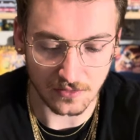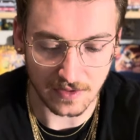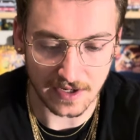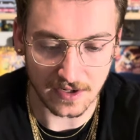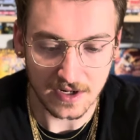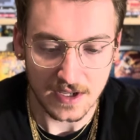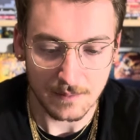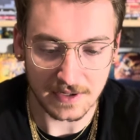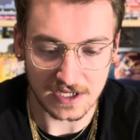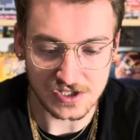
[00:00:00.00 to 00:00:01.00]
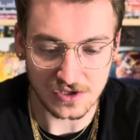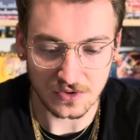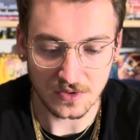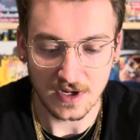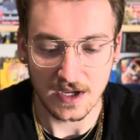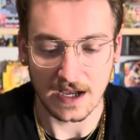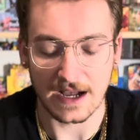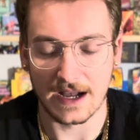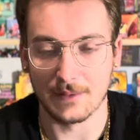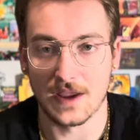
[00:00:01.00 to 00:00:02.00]
rare Pikachu.
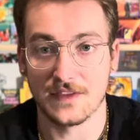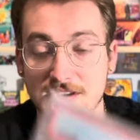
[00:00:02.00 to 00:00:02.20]
And this